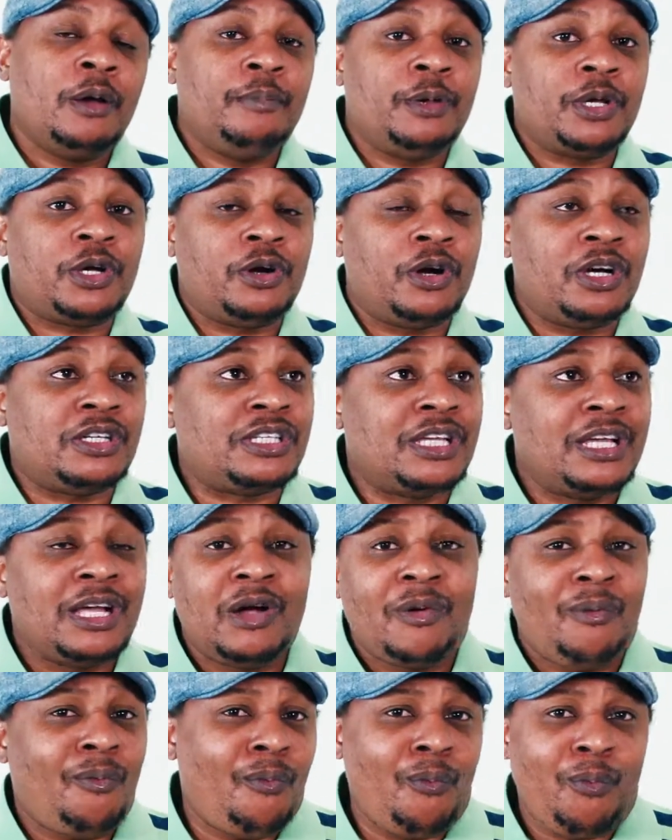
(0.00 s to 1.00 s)
Because
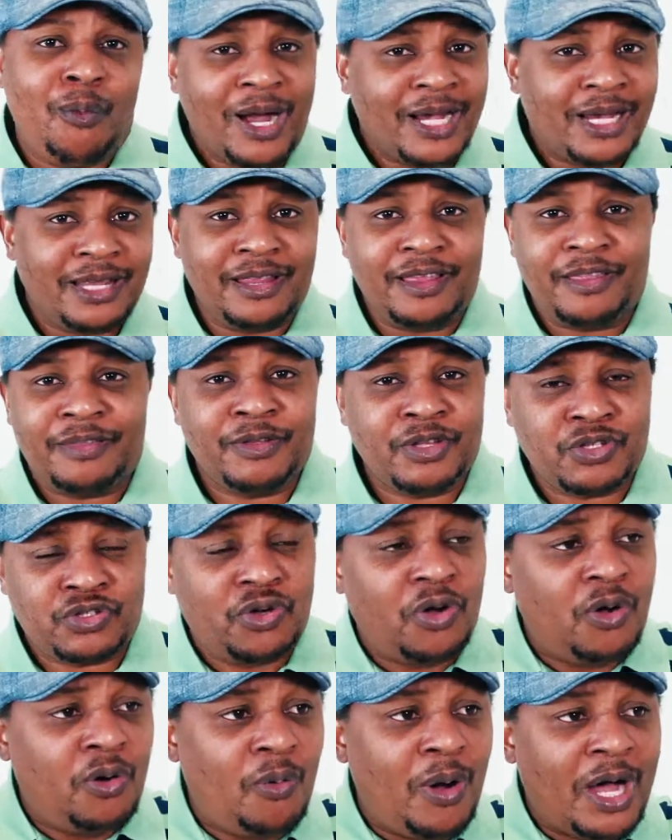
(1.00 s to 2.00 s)
one of the
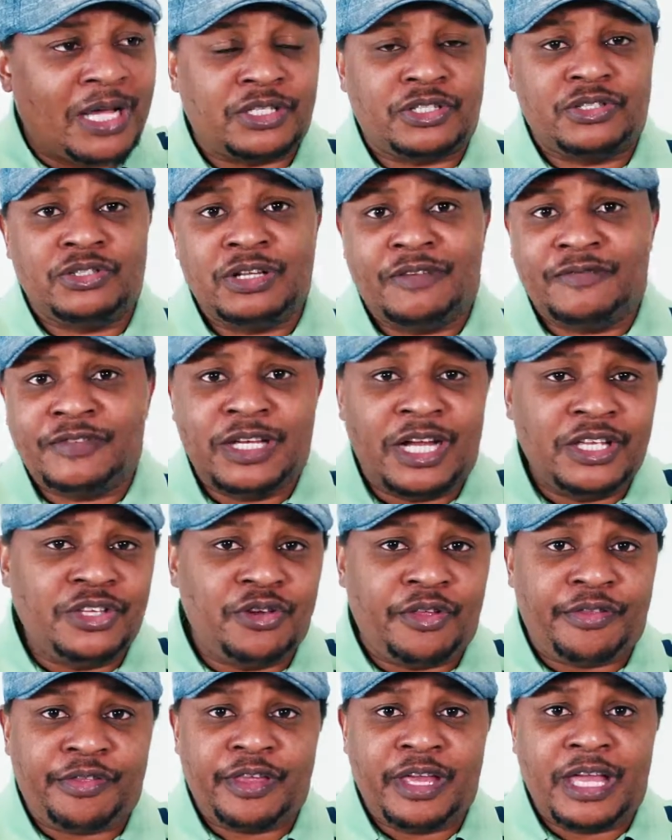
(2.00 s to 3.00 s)
so what? You've done
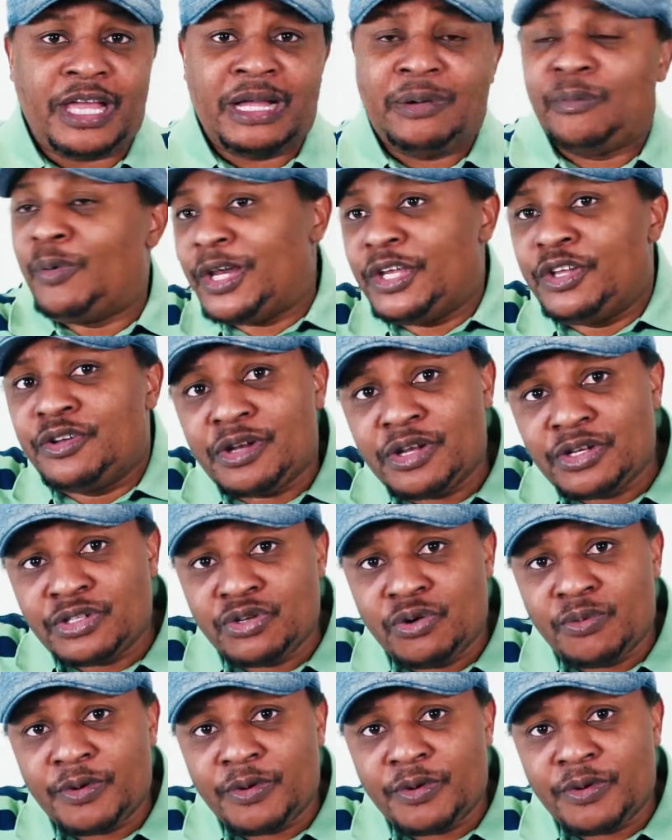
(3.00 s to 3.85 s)
your thing. What are you going to do